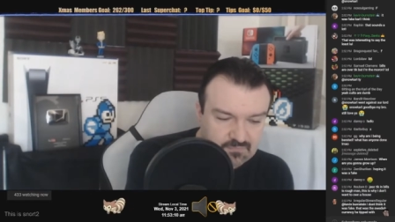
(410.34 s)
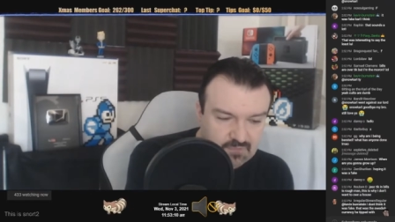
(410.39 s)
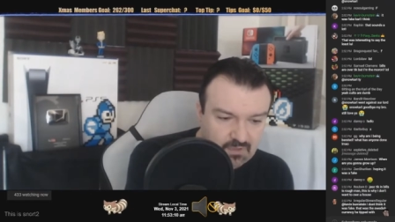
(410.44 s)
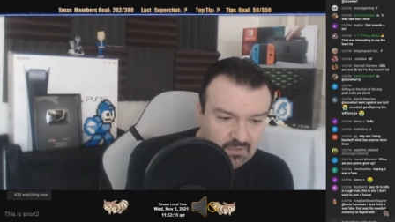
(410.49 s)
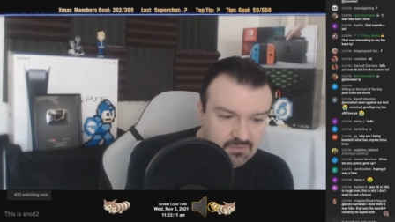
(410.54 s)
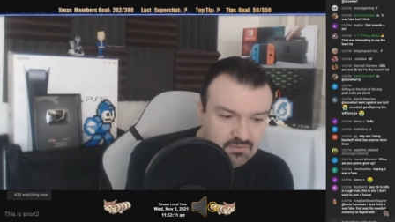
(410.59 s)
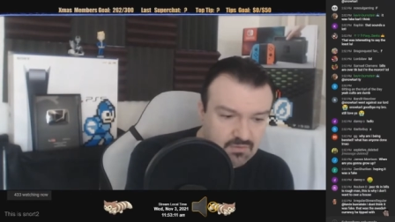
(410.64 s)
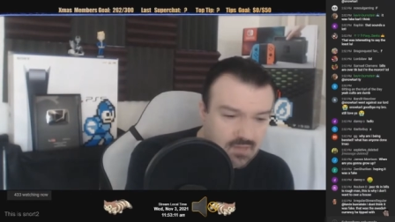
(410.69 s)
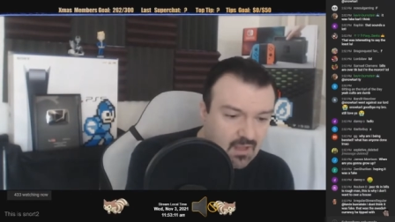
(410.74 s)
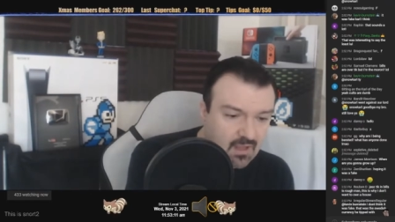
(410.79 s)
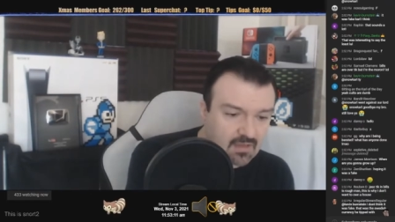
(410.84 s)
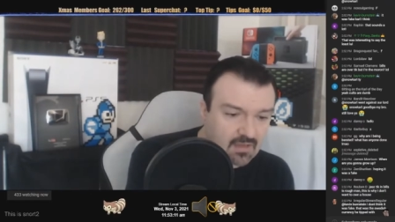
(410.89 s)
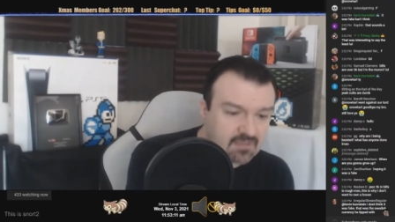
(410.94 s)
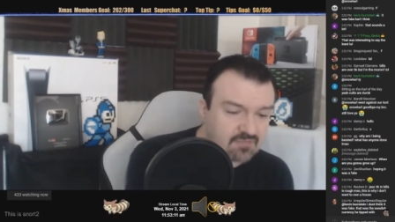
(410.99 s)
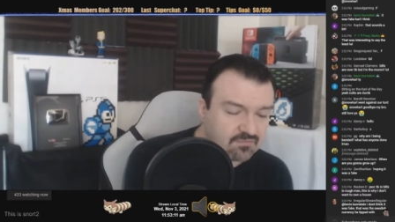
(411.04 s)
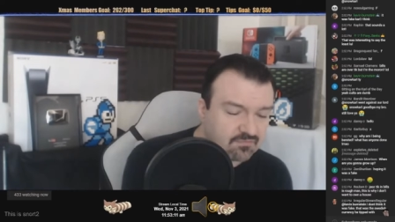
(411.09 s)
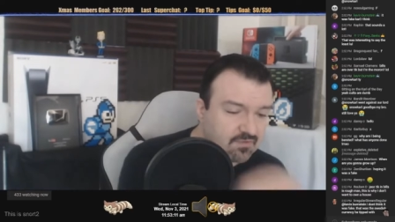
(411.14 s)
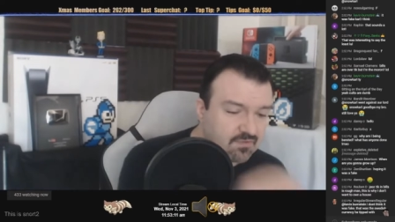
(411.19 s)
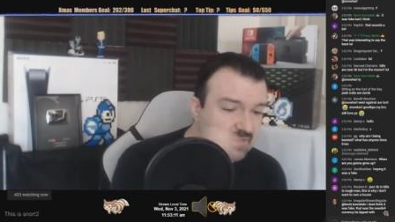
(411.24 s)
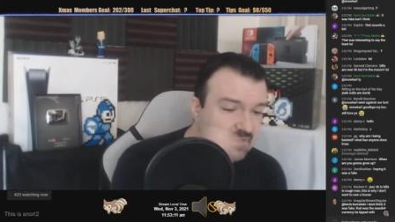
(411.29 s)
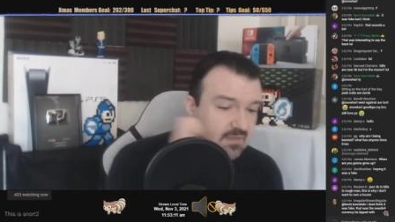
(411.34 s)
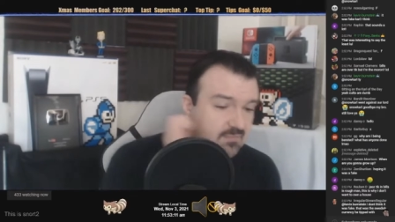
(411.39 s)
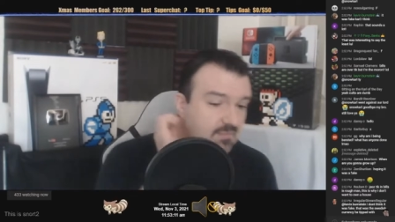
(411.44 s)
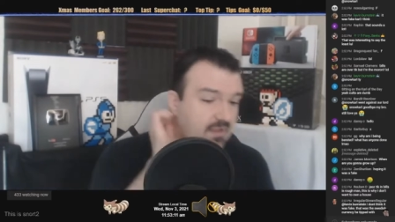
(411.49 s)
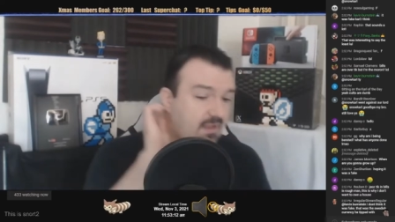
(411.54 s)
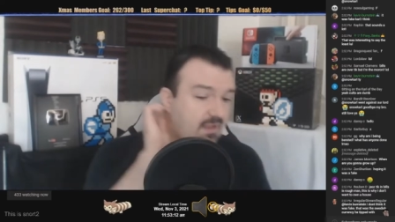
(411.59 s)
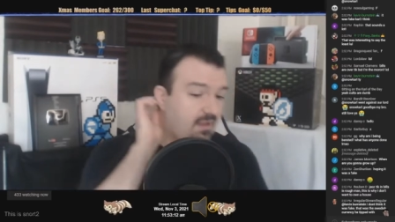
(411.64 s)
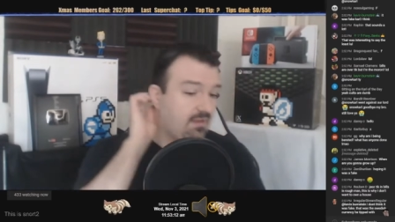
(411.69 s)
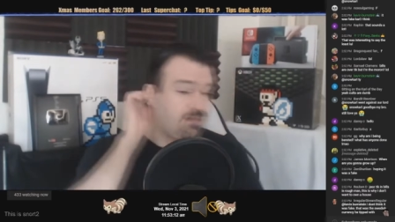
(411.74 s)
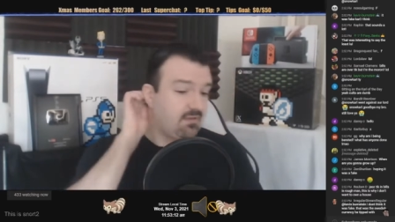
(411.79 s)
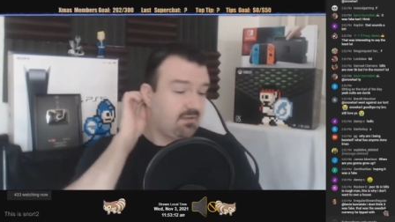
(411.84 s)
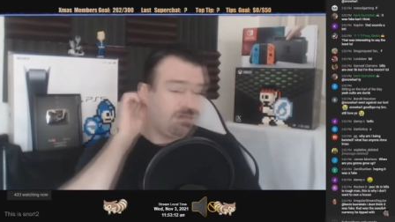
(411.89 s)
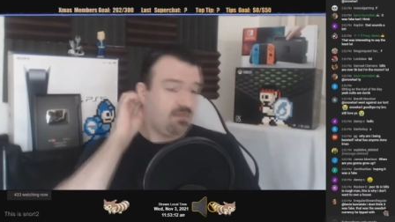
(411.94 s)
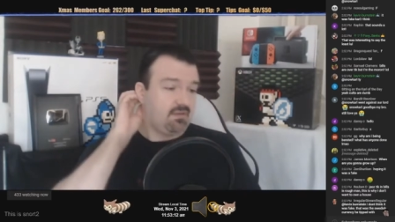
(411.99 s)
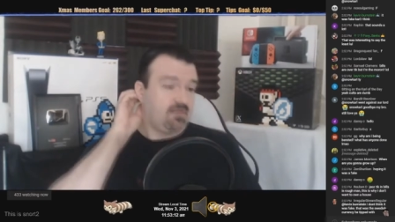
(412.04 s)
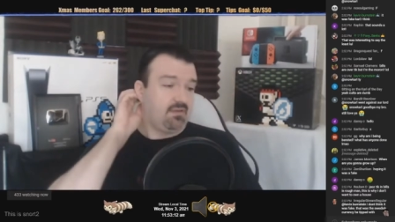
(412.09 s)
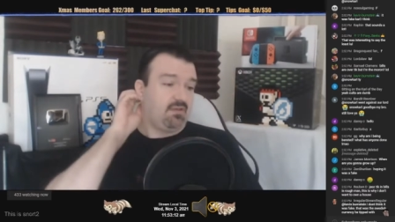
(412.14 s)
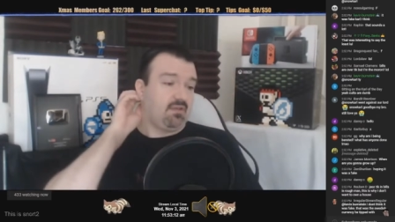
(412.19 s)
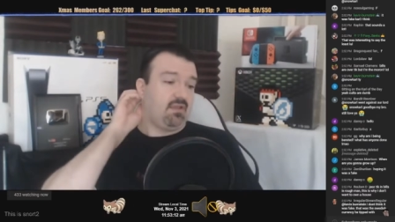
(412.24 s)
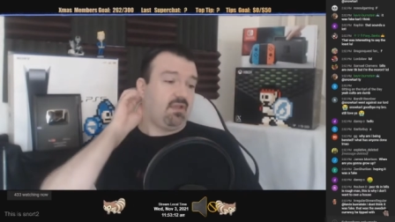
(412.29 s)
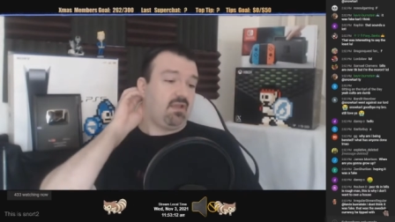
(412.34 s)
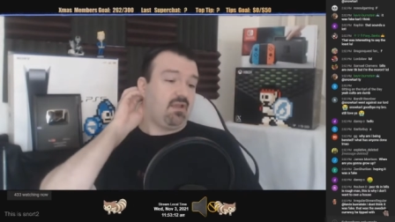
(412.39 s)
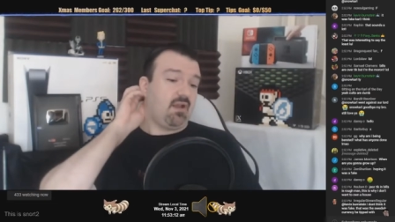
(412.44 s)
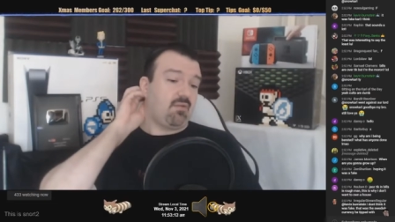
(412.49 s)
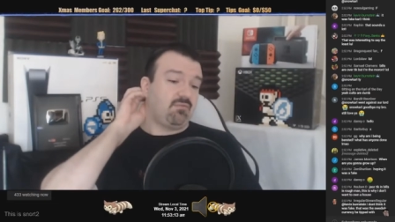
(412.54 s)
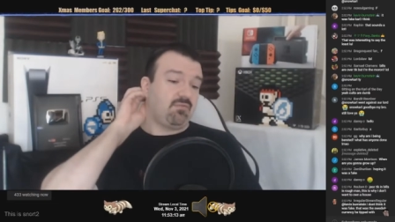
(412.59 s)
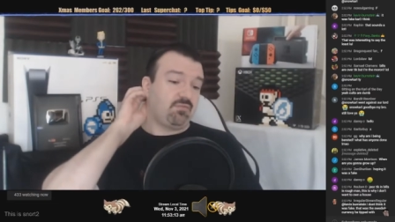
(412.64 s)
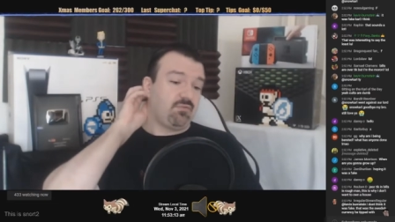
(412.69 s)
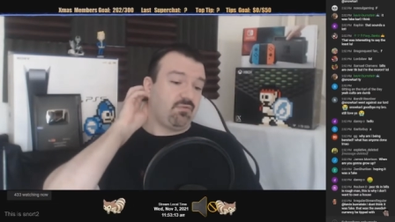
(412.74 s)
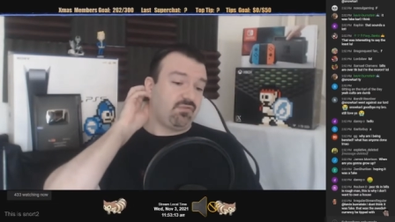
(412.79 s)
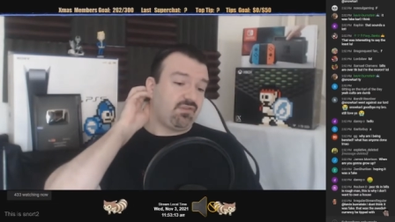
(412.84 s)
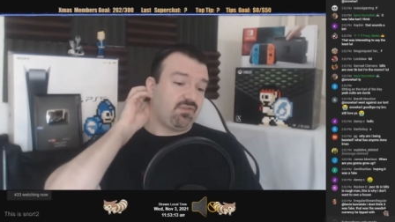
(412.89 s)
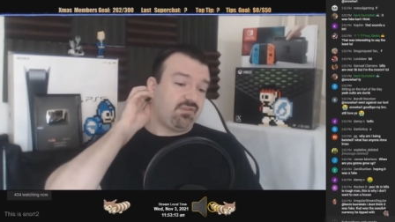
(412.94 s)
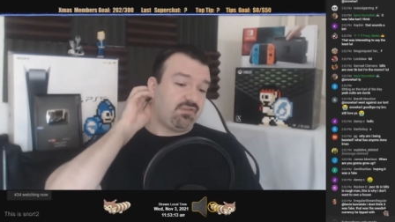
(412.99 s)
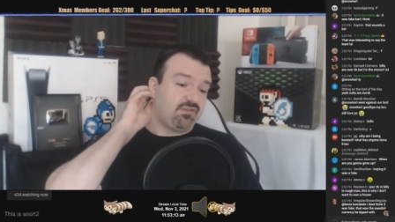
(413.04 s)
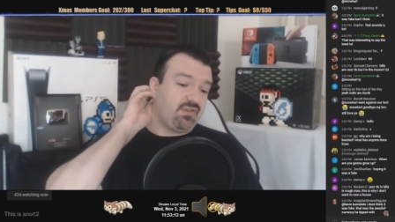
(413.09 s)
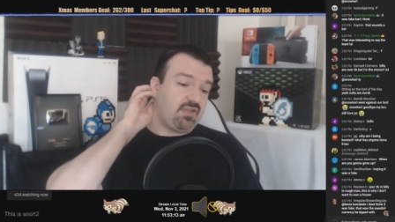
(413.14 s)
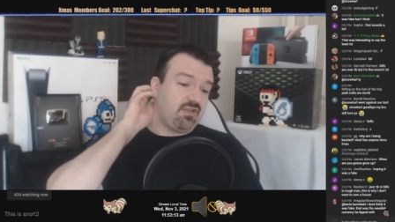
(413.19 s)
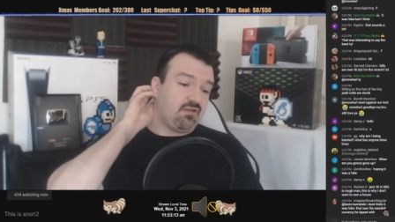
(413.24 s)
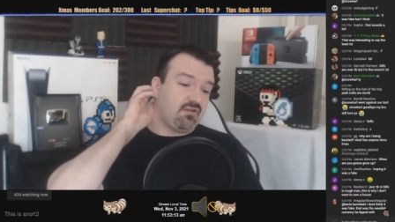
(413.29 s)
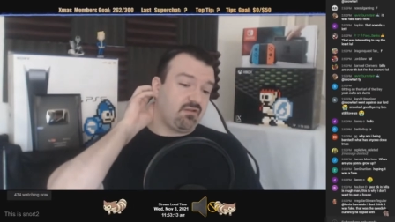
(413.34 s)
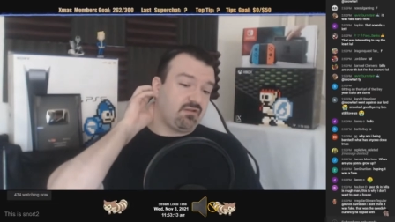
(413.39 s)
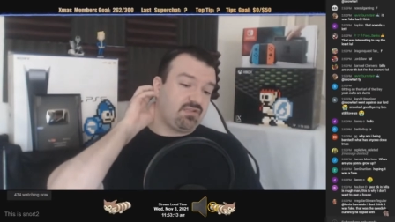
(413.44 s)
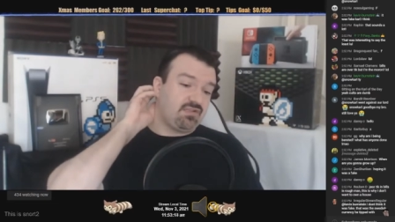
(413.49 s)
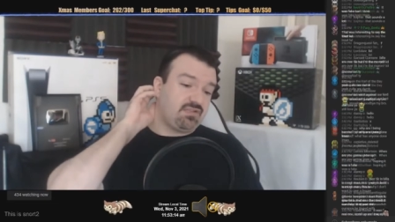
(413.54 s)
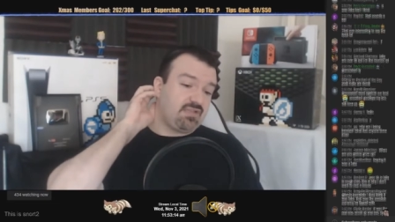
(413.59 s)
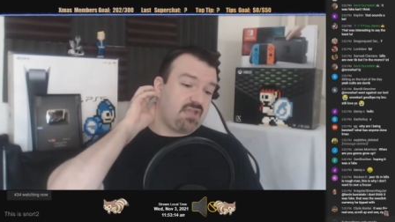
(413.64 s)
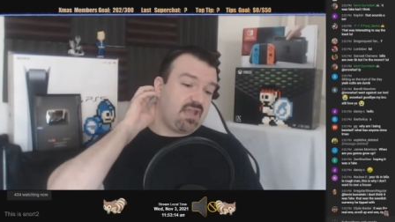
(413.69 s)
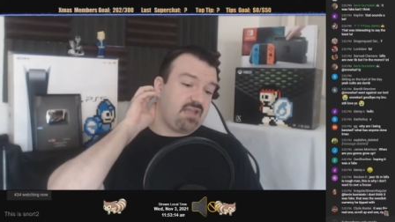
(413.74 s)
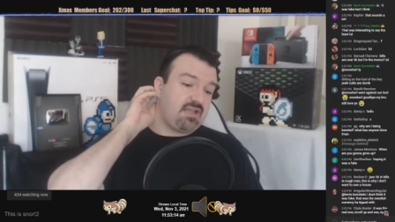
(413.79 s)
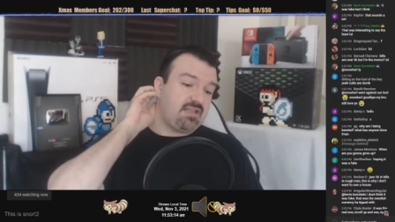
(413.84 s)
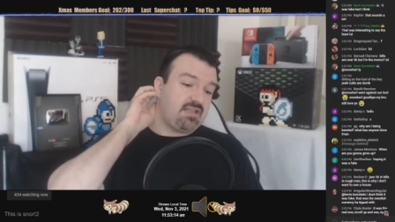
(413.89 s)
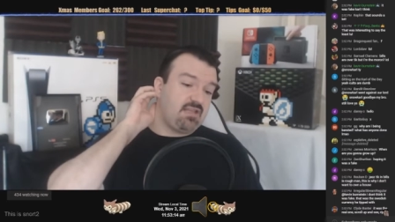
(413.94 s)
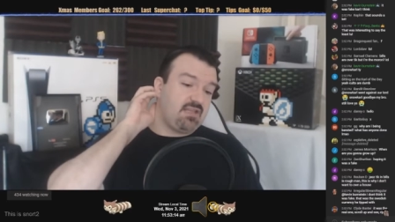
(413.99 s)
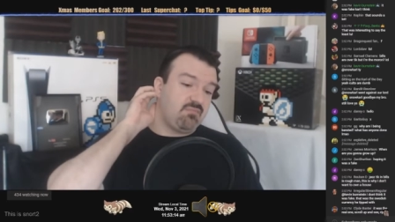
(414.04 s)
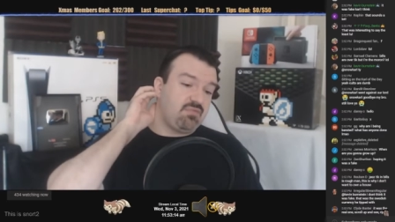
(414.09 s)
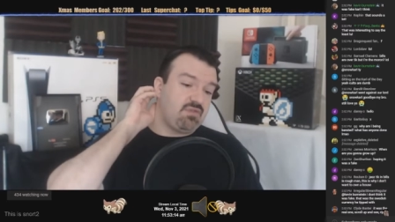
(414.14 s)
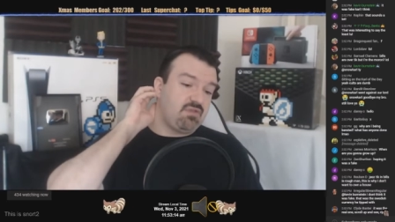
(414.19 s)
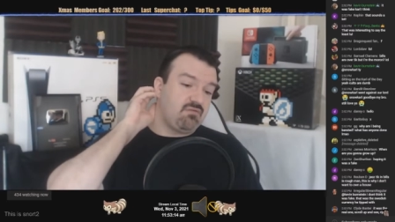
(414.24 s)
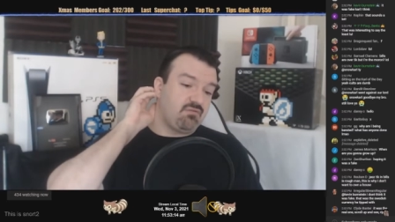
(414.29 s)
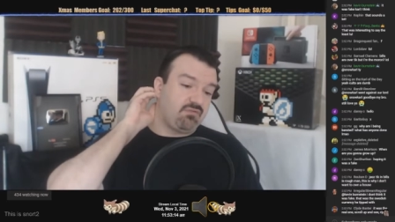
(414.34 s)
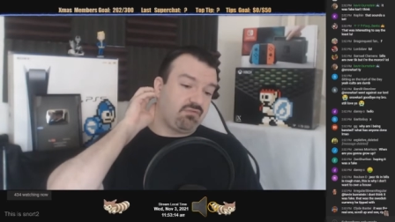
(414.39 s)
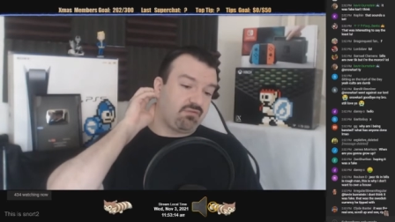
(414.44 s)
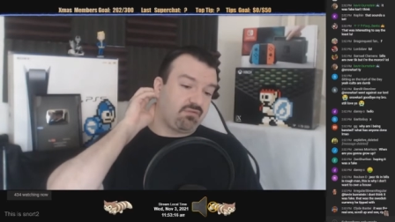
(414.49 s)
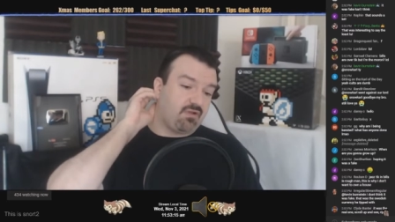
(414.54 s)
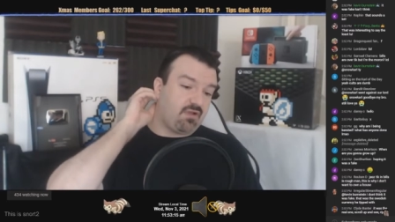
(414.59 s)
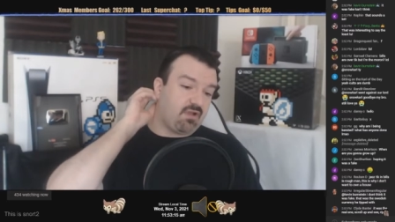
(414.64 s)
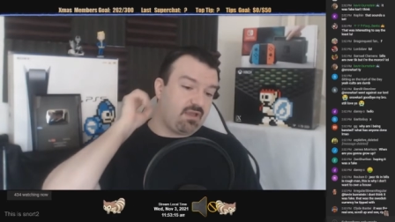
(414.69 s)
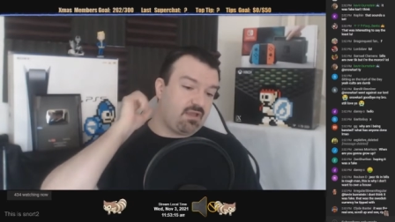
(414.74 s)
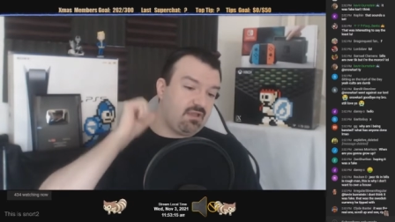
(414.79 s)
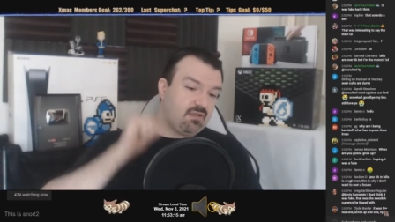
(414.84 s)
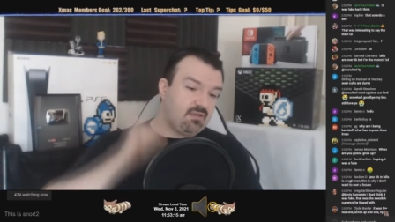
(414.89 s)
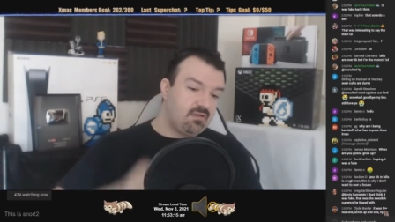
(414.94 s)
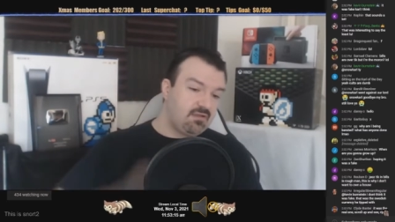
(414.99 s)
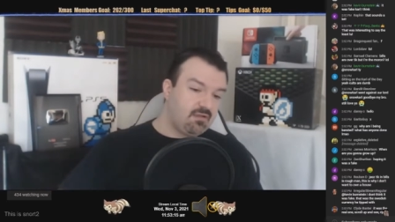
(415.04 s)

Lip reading: Are you out of your fucking mind? And I'm supposed to sit here and just take the abuse, right?